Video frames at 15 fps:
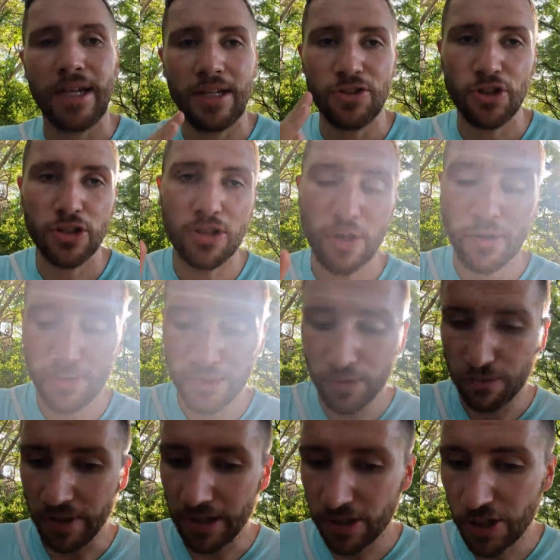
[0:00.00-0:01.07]
And just over
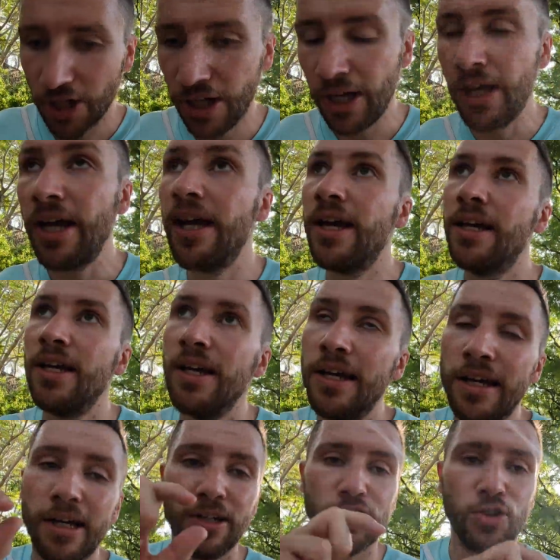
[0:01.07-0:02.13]
the ridge,
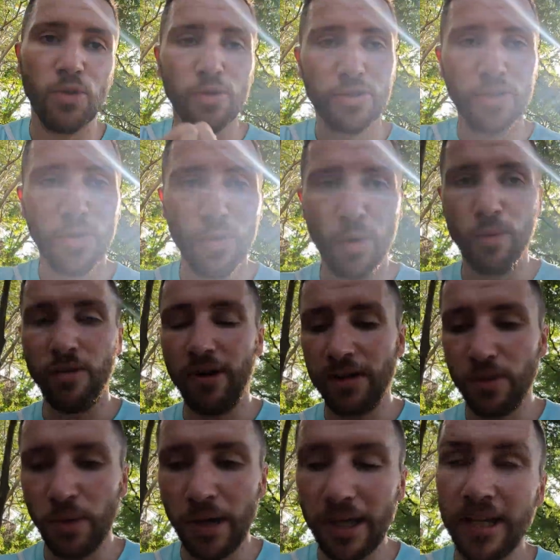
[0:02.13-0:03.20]
a short scooter
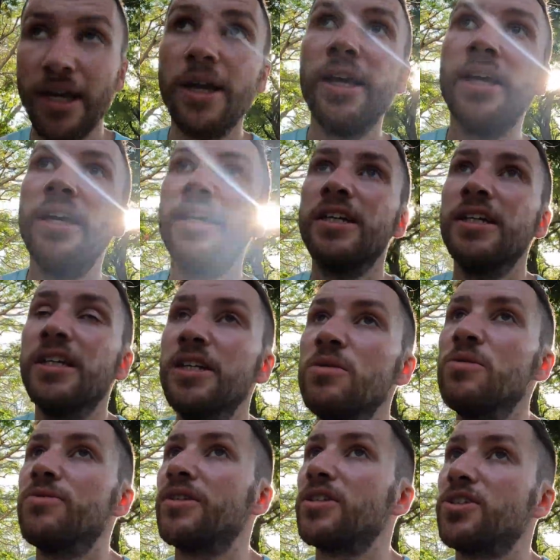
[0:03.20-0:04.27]
ride away,
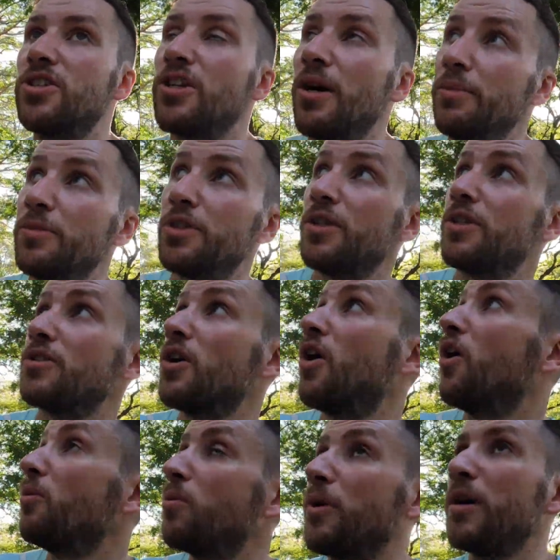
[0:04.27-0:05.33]
we've actually come to the
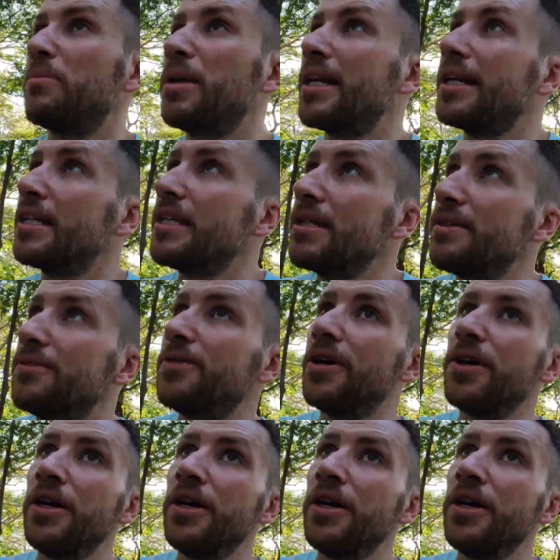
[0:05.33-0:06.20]
top where I believe